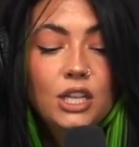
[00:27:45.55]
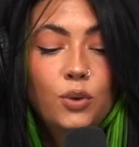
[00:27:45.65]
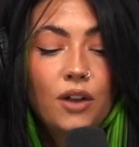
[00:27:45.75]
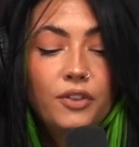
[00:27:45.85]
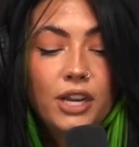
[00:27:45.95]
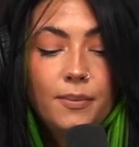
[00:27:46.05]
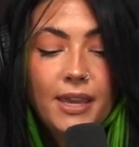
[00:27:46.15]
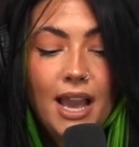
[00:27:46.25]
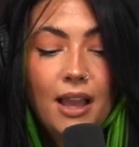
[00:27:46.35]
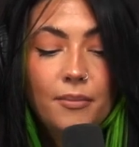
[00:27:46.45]
12:30
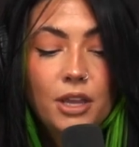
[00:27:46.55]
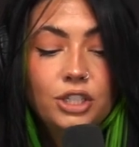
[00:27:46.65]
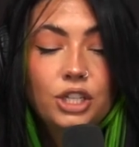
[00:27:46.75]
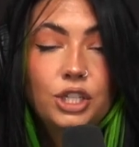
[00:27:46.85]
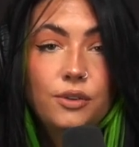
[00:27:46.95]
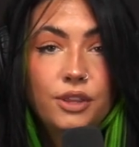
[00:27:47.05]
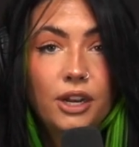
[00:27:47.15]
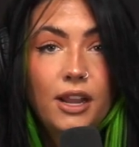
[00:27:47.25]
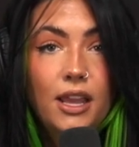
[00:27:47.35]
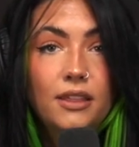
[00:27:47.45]
p.m. to
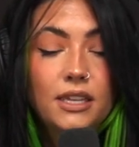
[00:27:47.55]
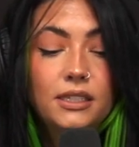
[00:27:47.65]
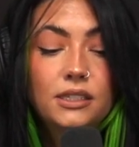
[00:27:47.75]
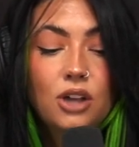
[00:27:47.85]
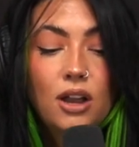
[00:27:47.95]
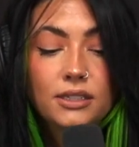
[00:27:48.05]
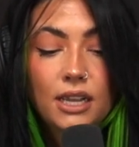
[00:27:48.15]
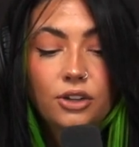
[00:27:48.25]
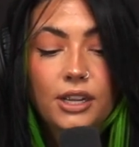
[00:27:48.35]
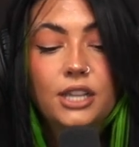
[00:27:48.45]
2:30. This is
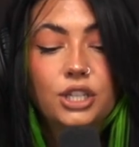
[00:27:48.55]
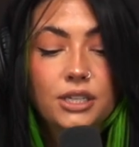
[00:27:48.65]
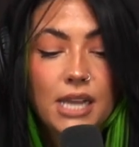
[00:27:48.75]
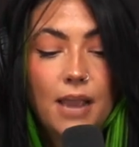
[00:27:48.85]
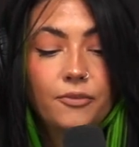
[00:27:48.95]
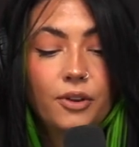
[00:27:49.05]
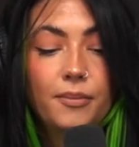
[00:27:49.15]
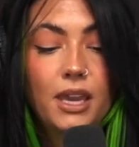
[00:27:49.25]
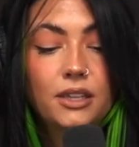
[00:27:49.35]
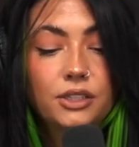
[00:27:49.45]
content creation time for
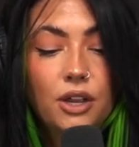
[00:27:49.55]
me.